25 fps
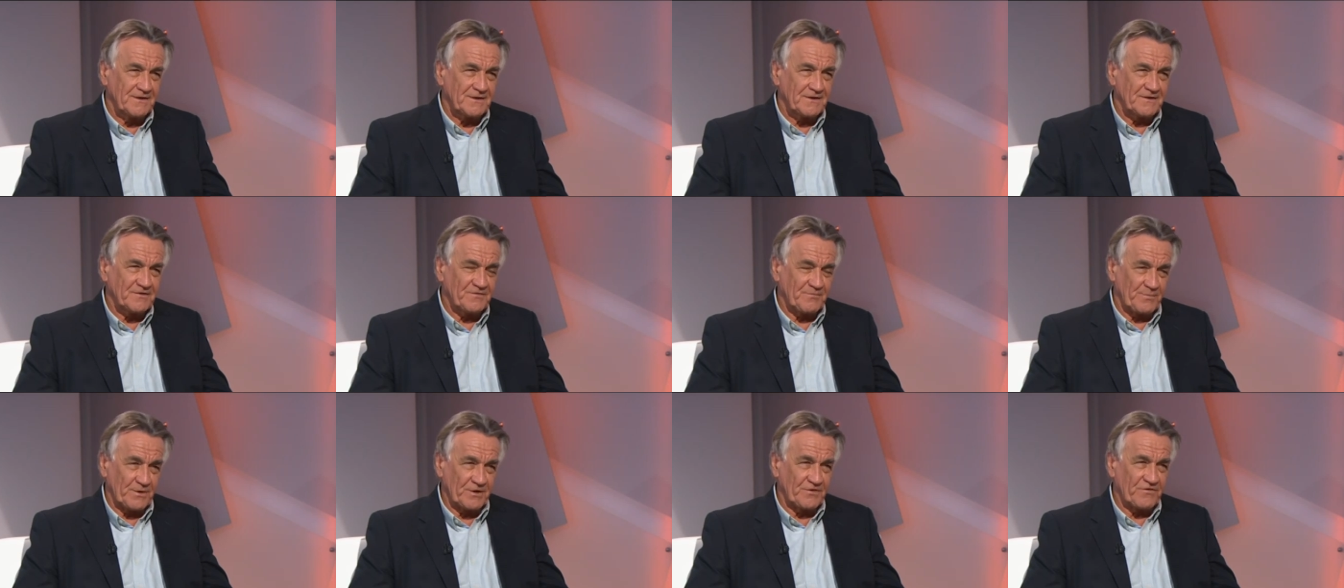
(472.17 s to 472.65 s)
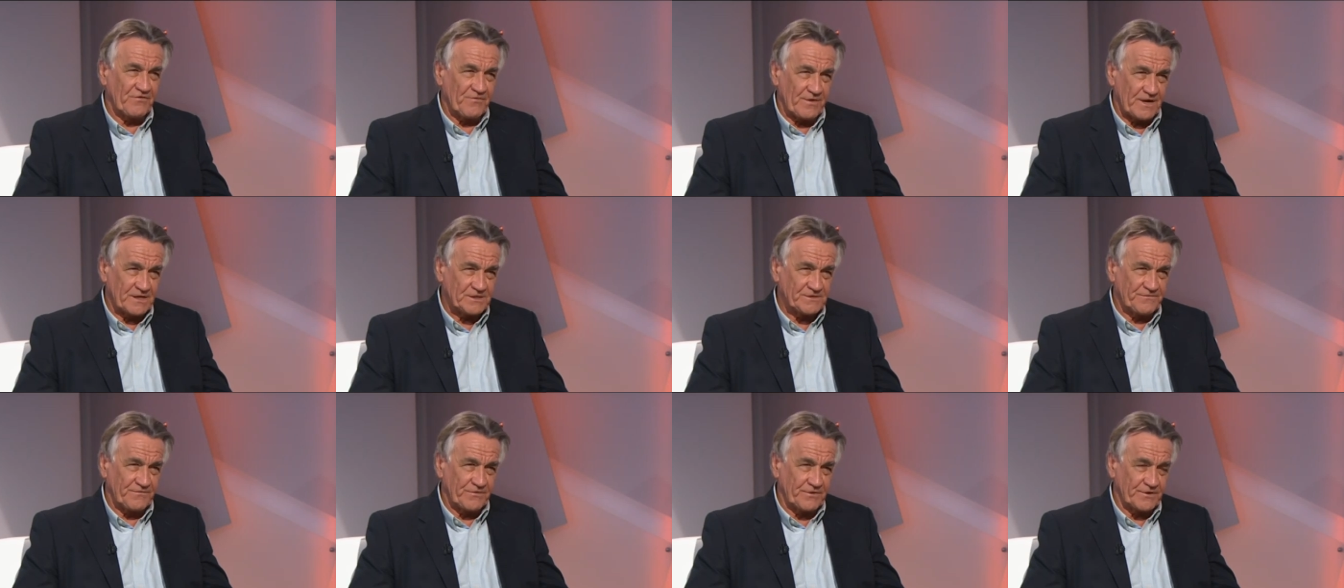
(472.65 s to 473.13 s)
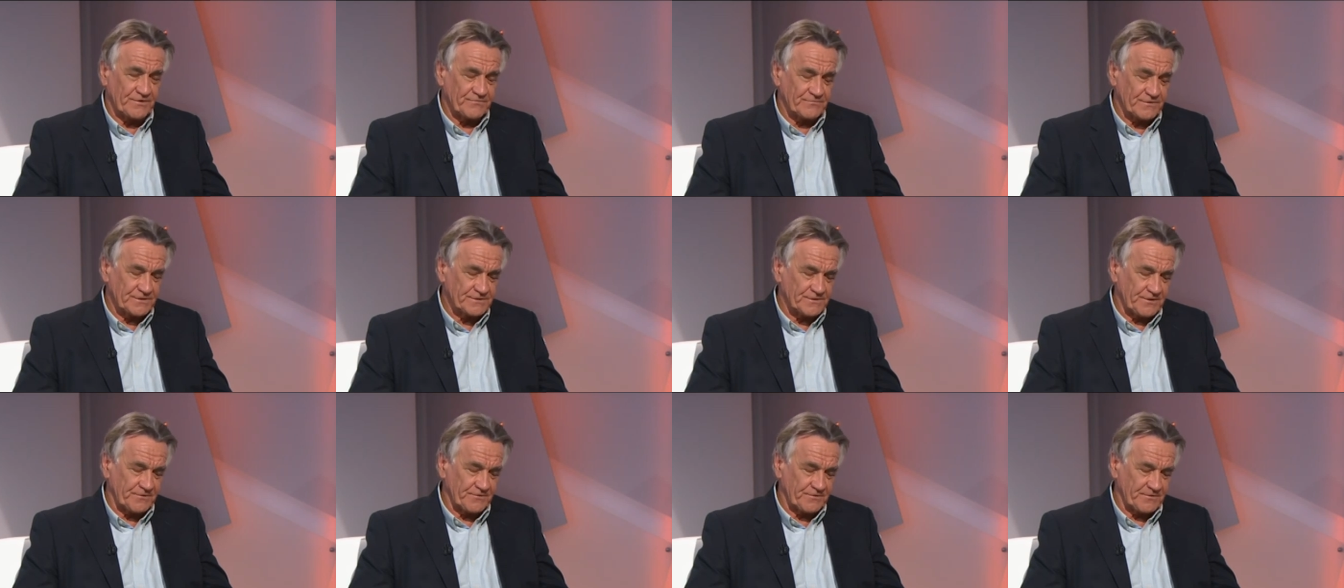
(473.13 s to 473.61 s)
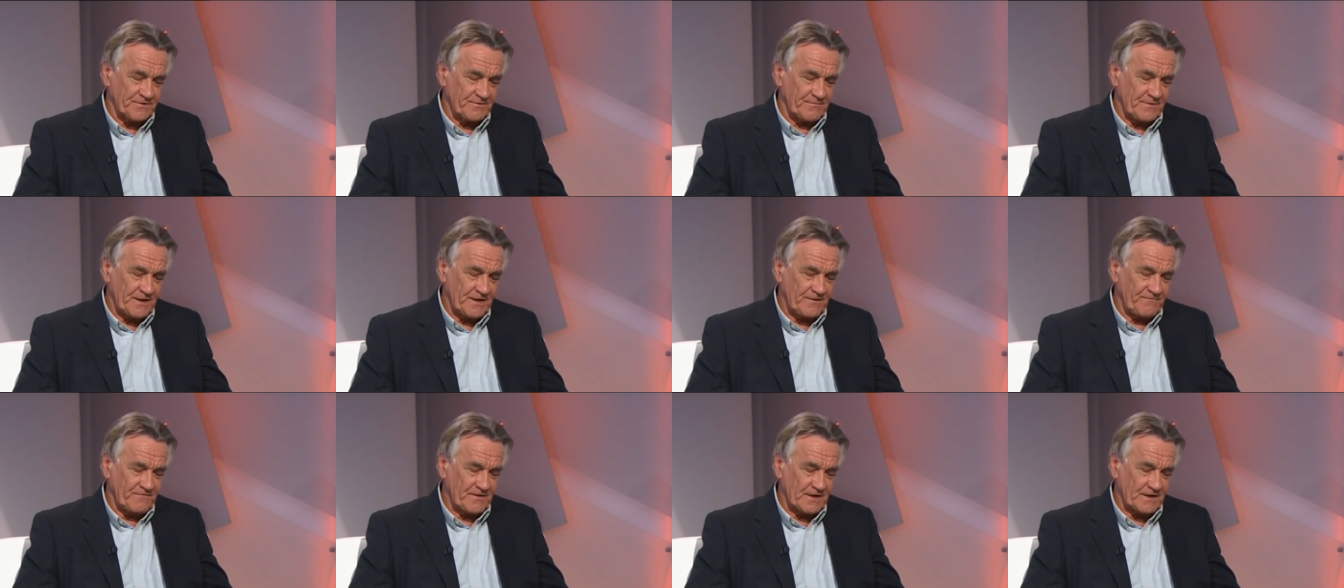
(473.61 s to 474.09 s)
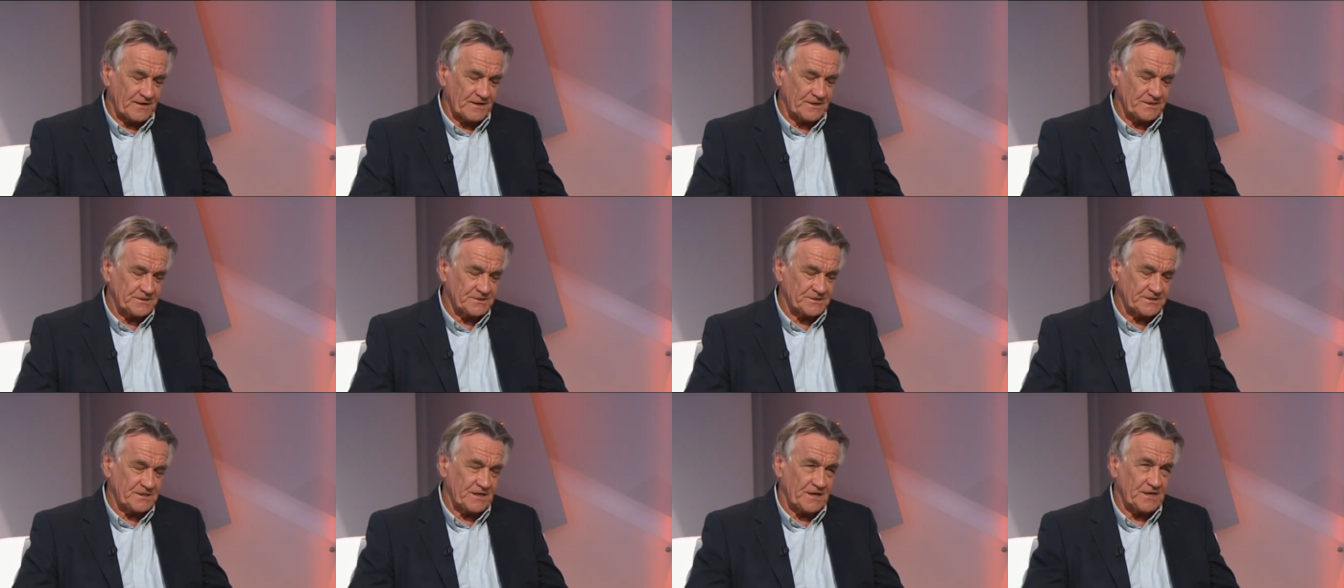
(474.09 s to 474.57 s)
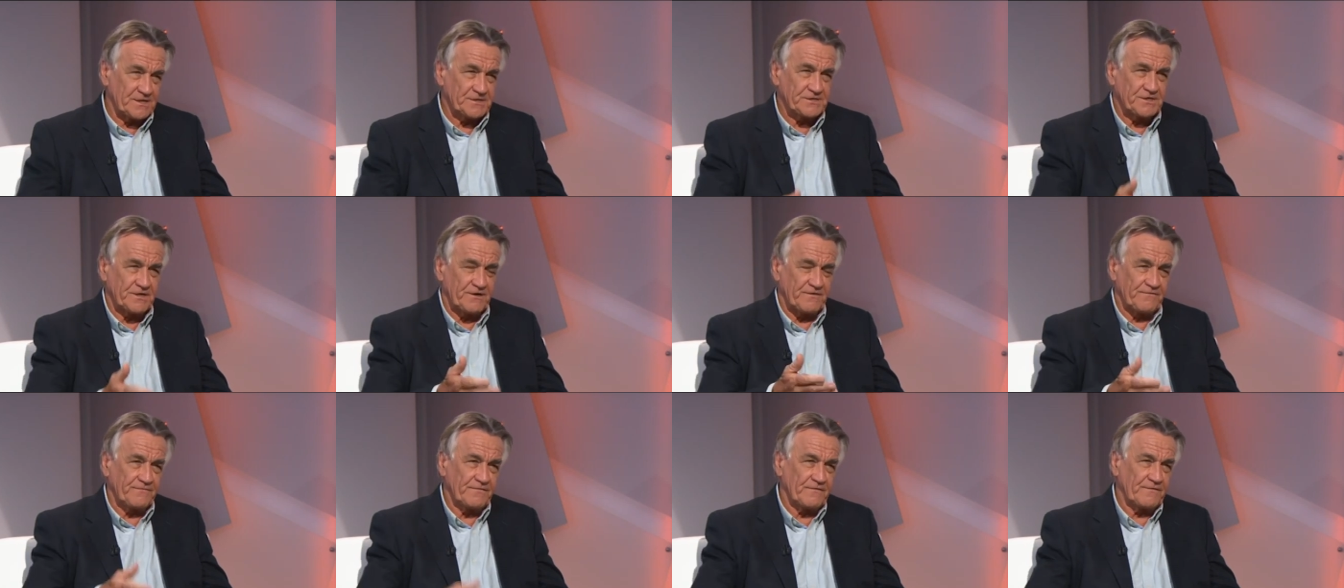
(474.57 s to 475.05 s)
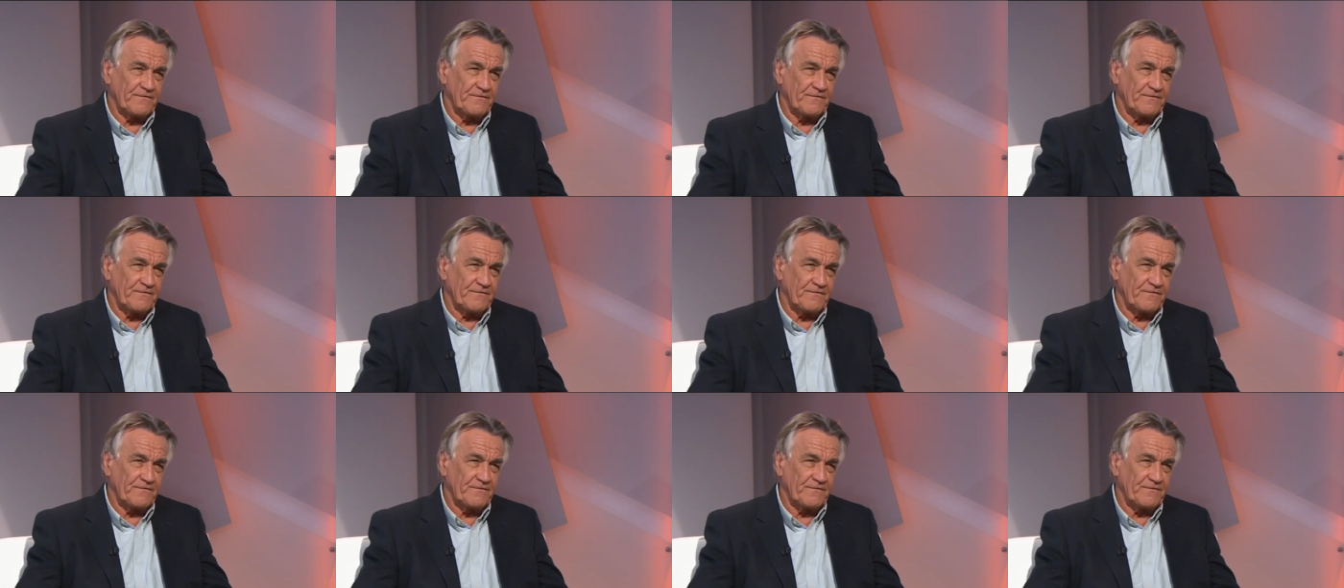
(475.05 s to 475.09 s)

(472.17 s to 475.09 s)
has been transferred as a result of the Medevac legislation.